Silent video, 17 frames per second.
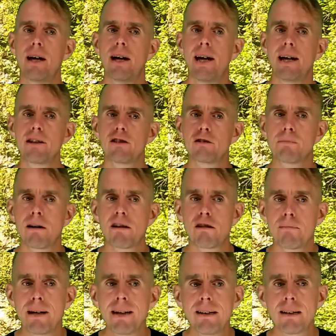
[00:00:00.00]

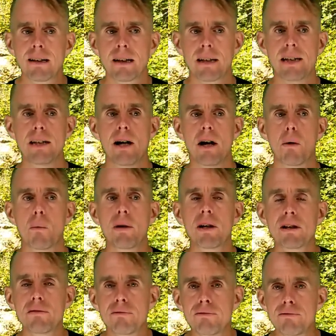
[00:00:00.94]
Experimentally, we
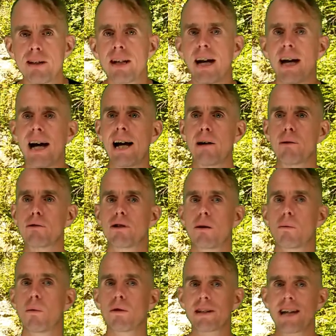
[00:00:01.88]
can figure out
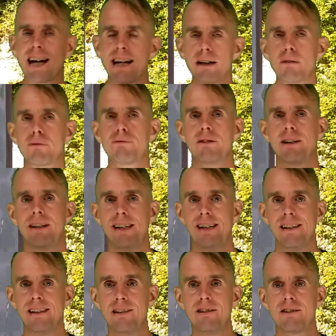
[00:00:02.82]
what alpha
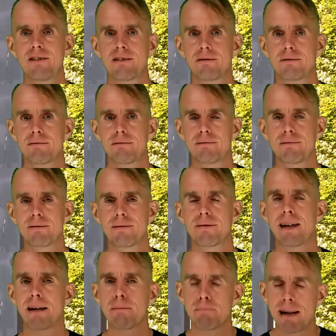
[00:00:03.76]
is,
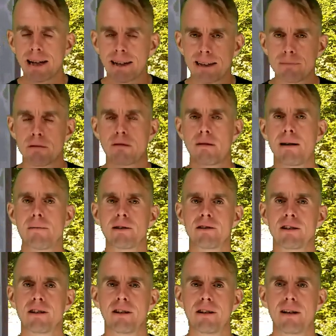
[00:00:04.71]
that Bagley
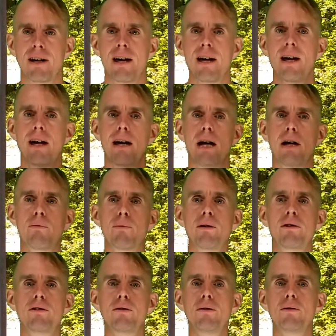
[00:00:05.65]
parameter, if
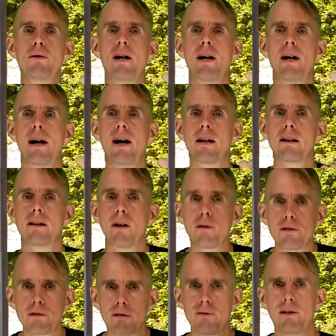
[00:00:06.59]
we do
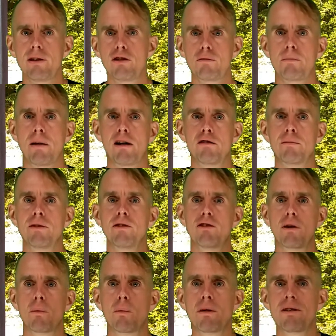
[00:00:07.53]
lots of
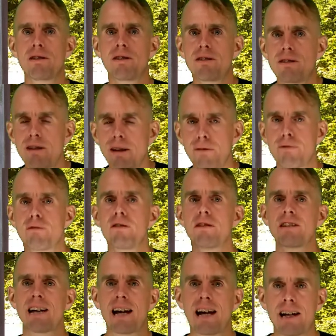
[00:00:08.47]
experiments with
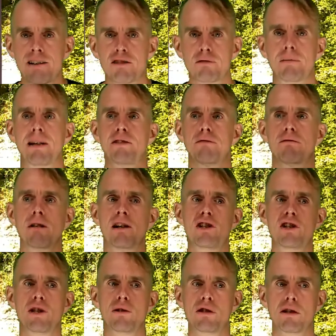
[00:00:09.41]
different aspect
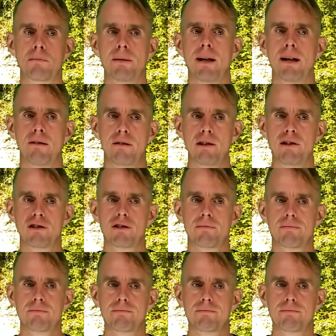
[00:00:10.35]
ratio capillaries.